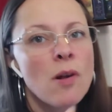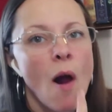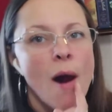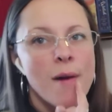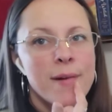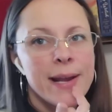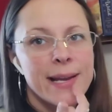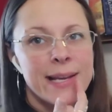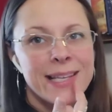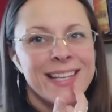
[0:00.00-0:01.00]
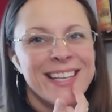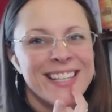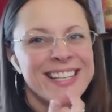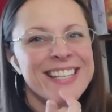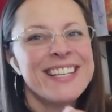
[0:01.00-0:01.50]
All right, guys.
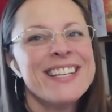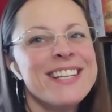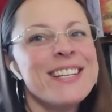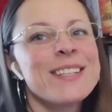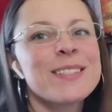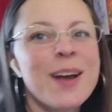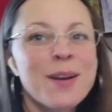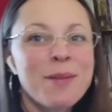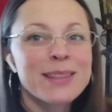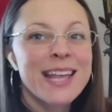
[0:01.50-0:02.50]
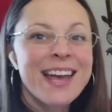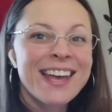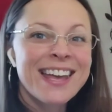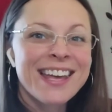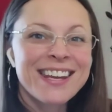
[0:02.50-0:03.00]
Sorry about that.
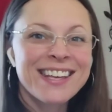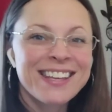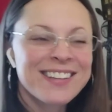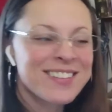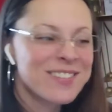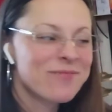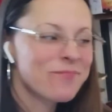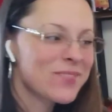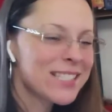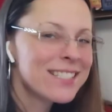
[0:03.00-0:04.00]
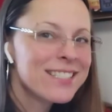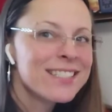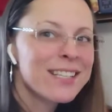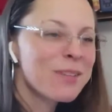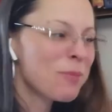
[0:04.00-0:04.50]
I had to
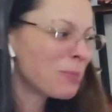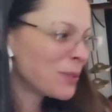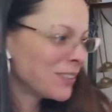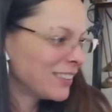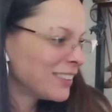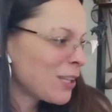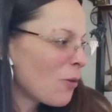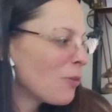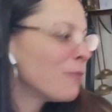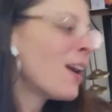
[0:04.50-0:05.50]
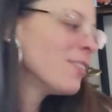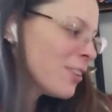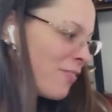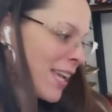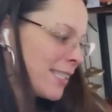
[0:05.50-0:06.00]
get my birds. So, final
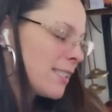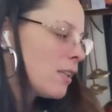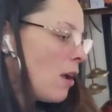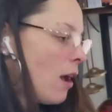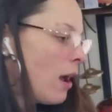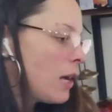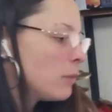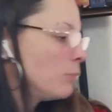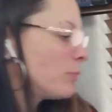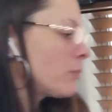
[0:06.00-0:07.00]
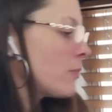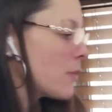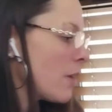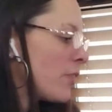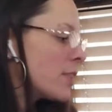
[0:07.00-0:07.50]
advice.
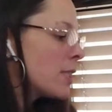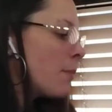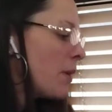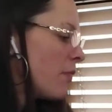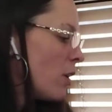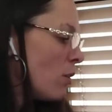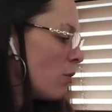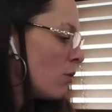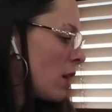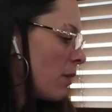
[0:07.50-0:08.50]
For some of you,